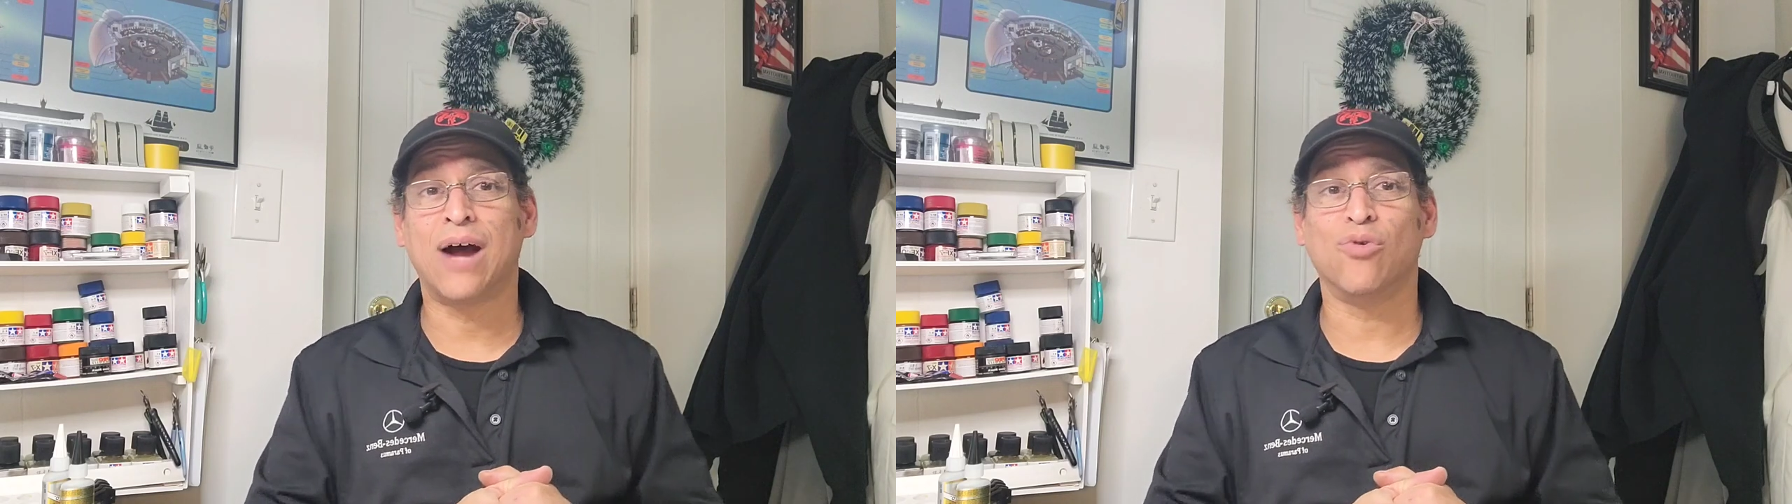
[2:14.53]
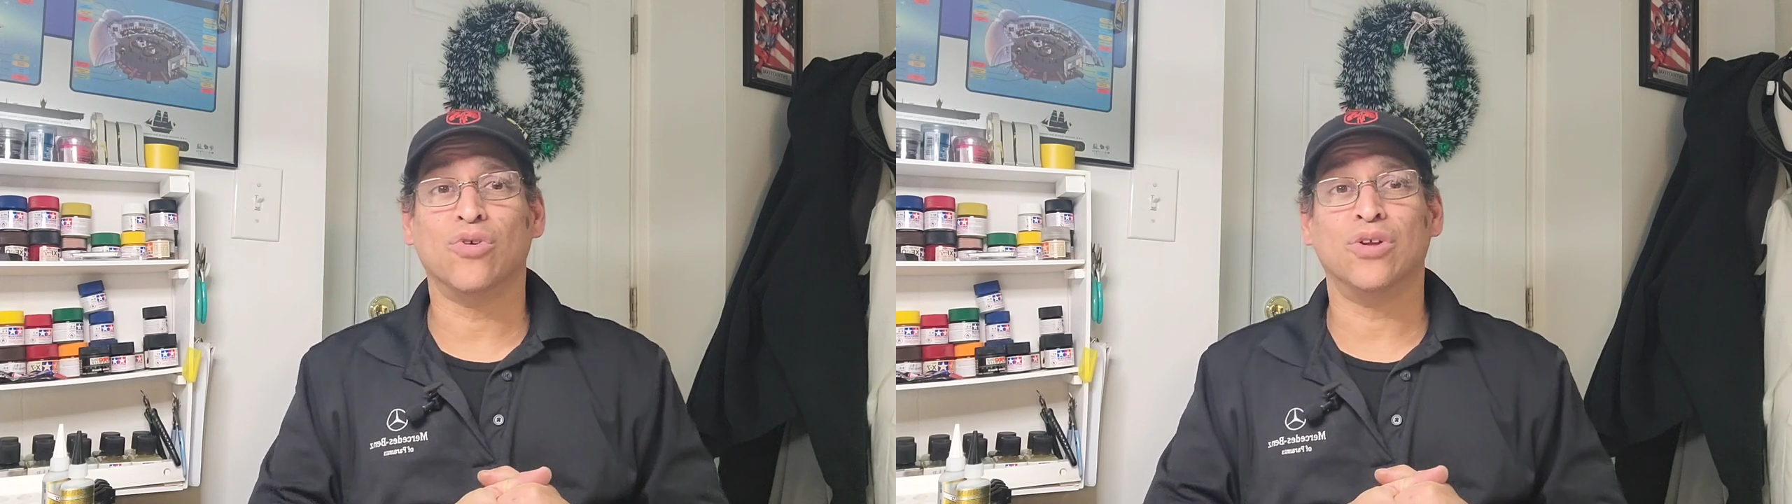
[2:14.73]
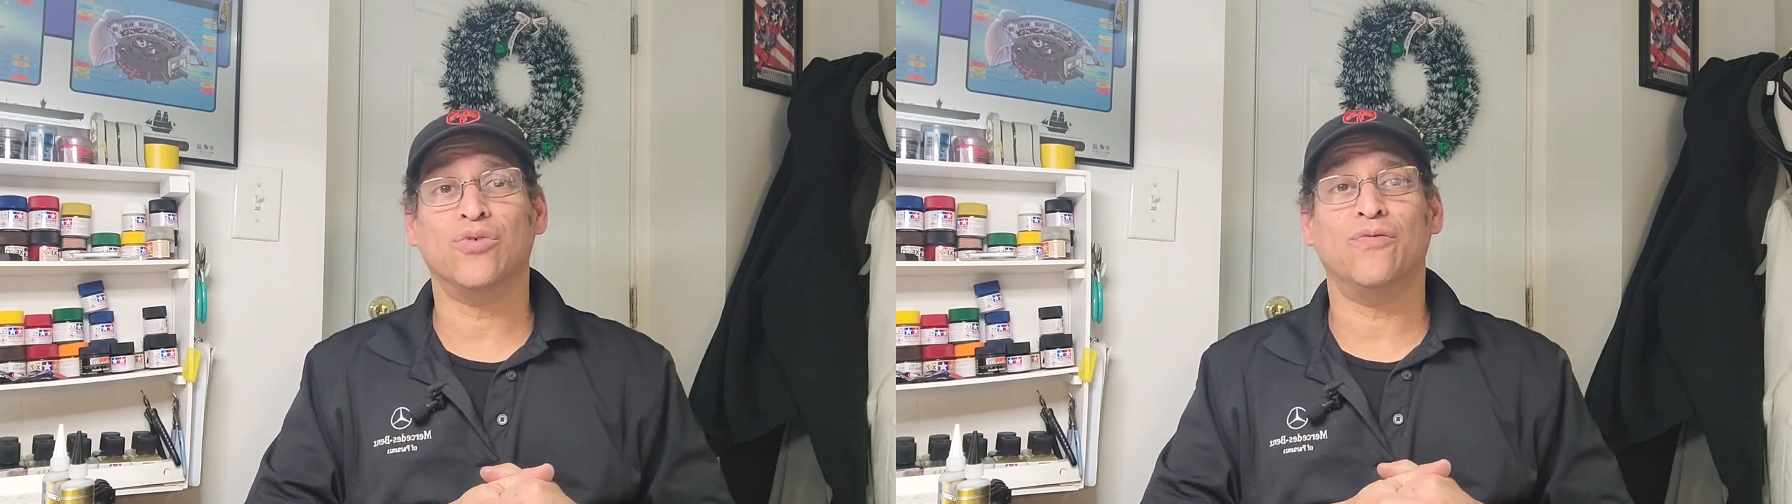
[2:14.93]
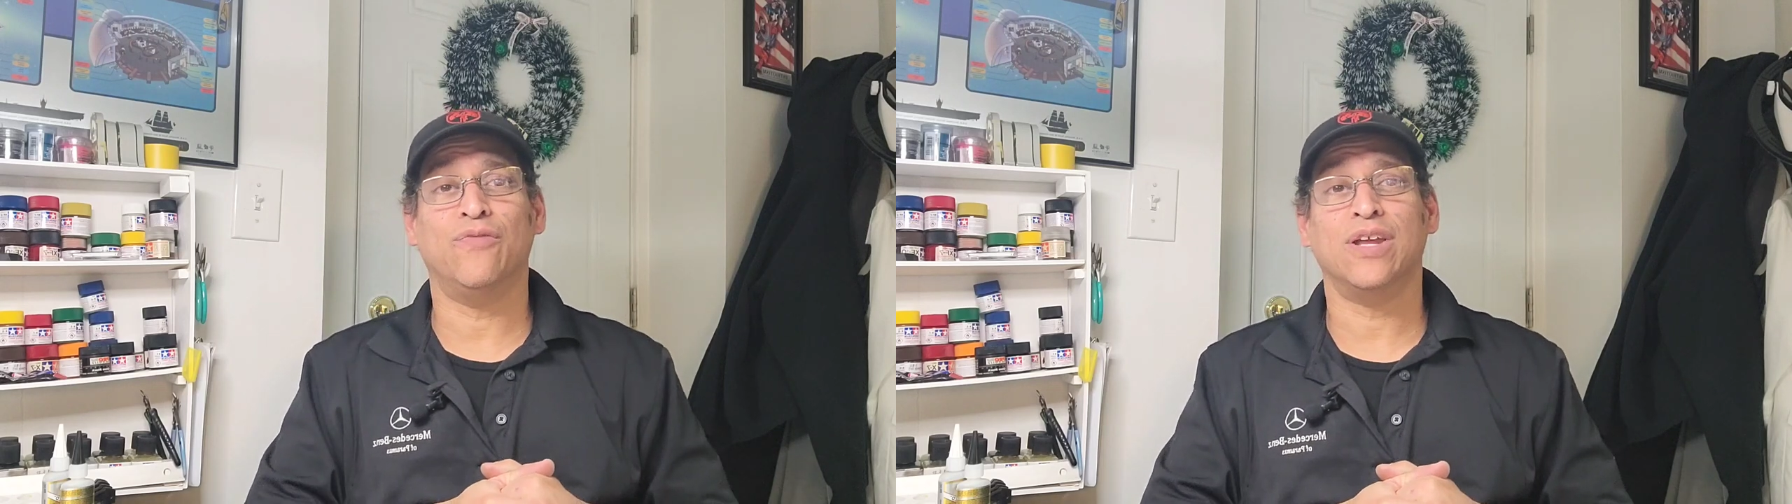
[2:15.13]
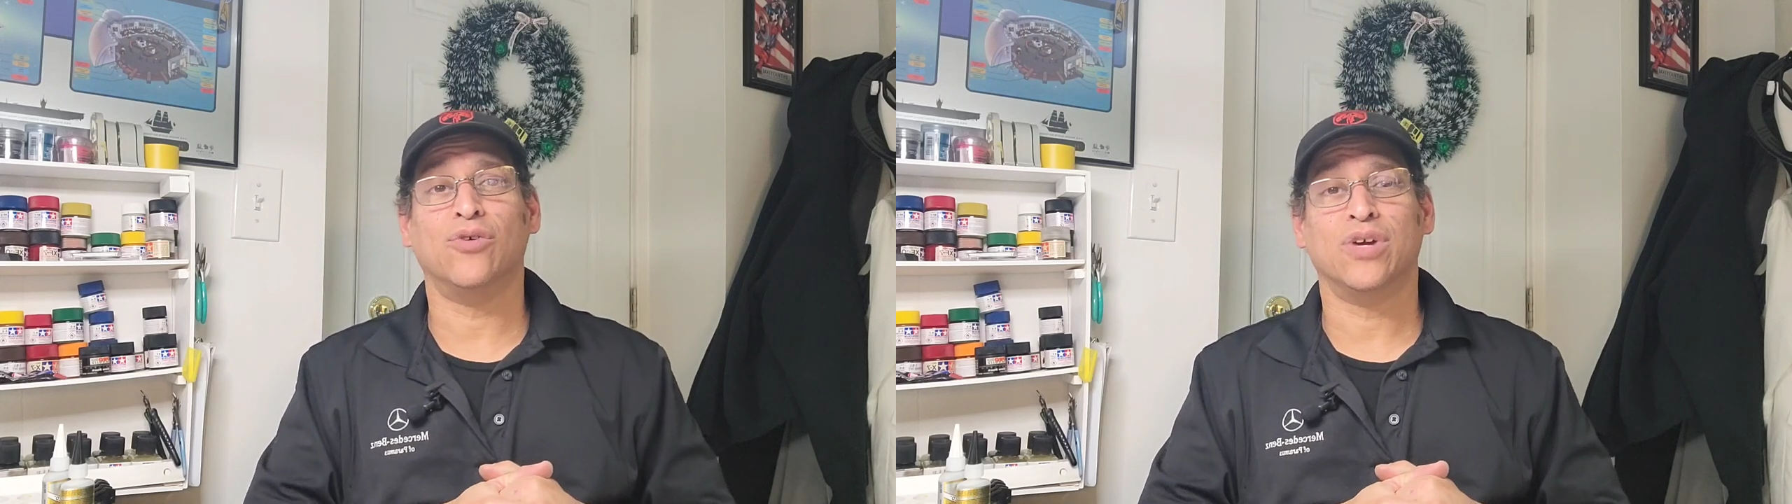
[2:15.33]
our little
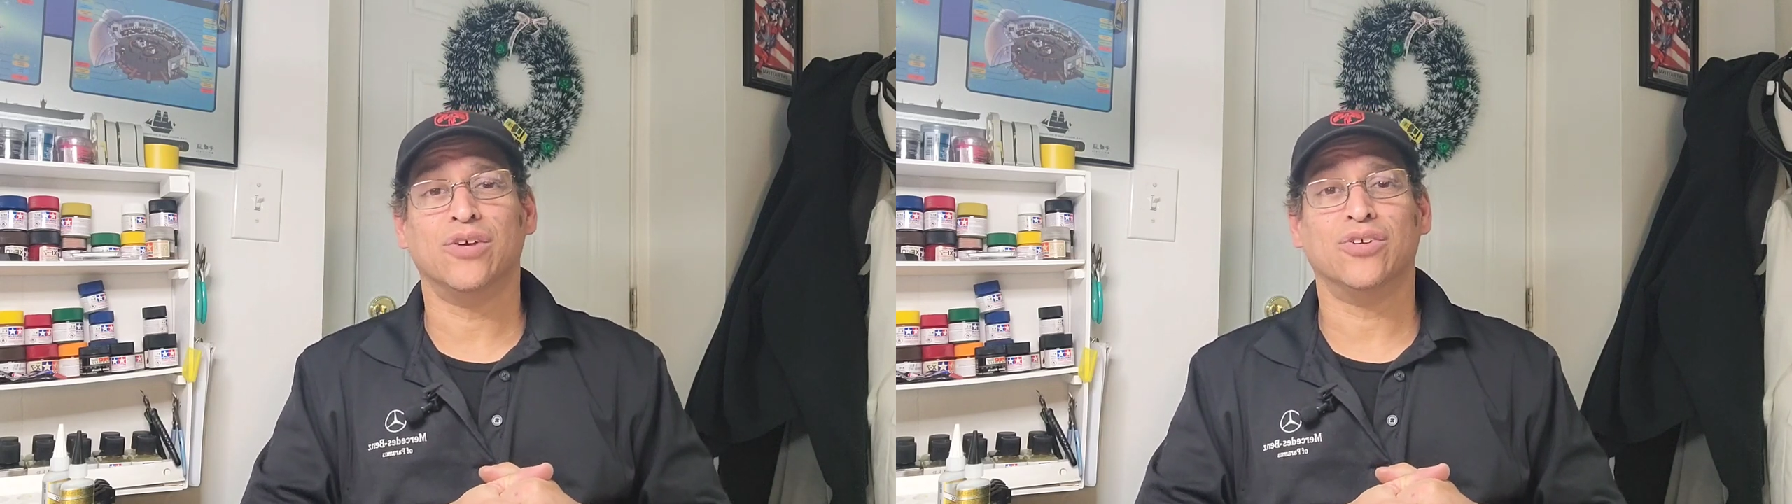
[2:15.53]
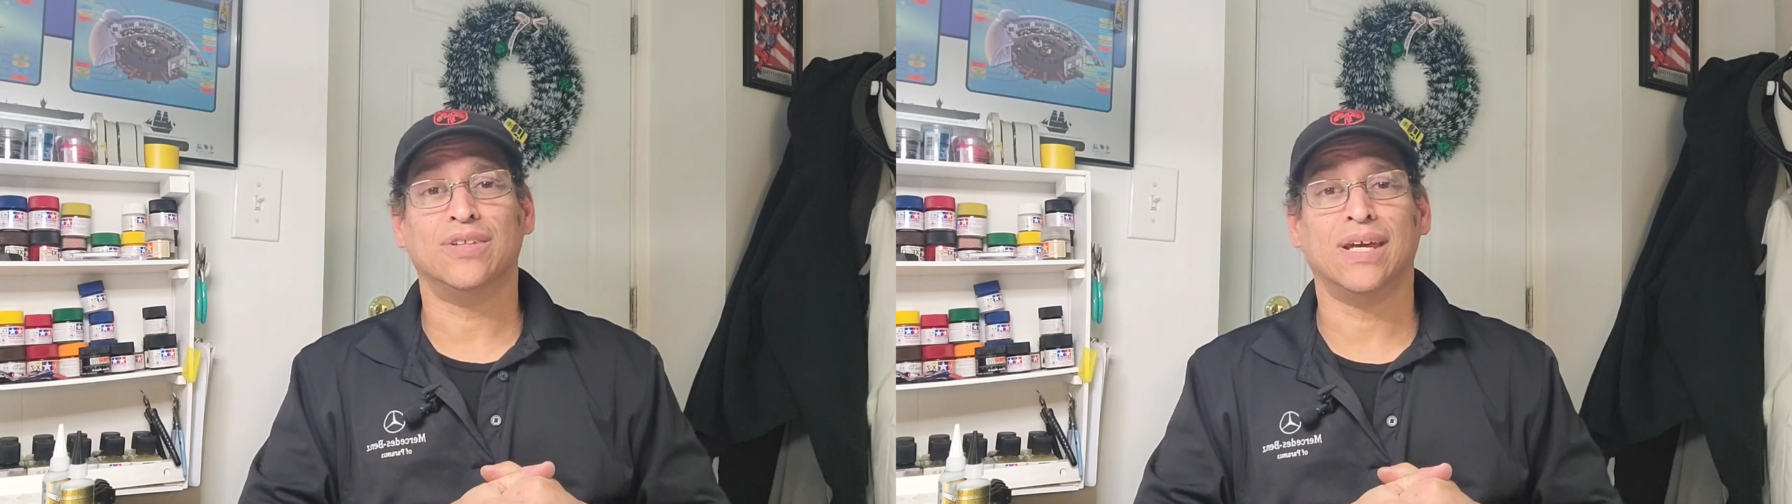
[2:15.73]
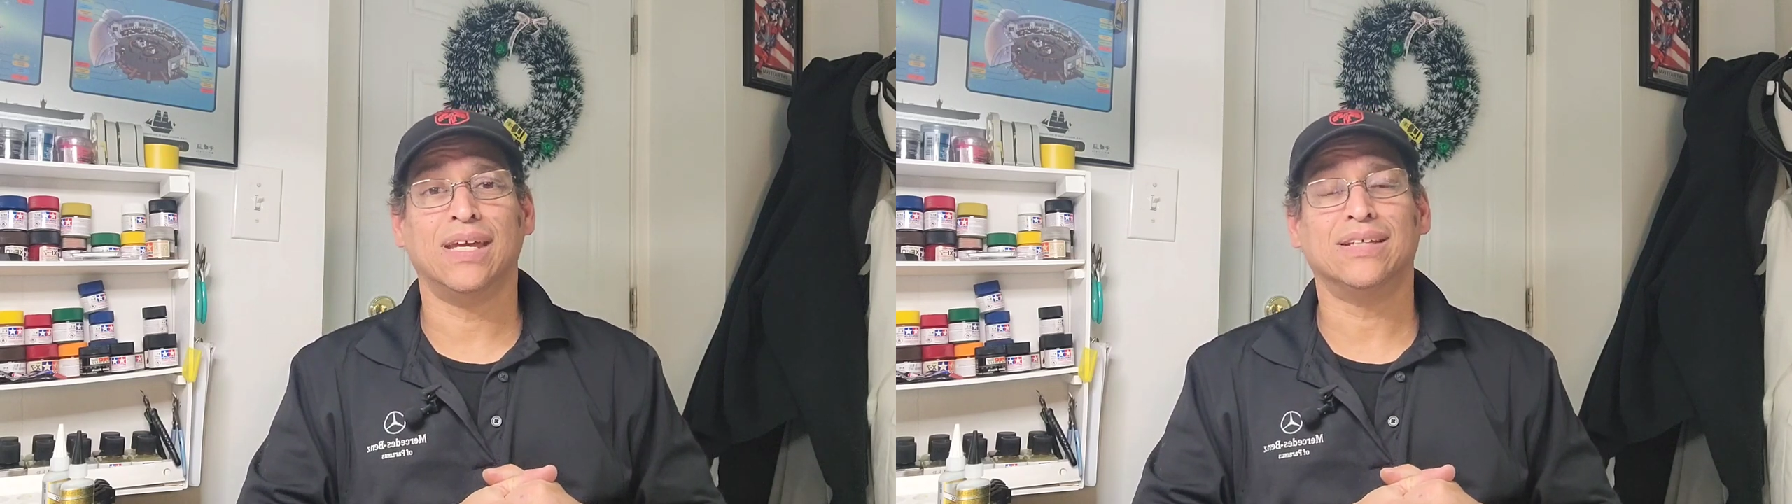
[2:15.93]
video here today,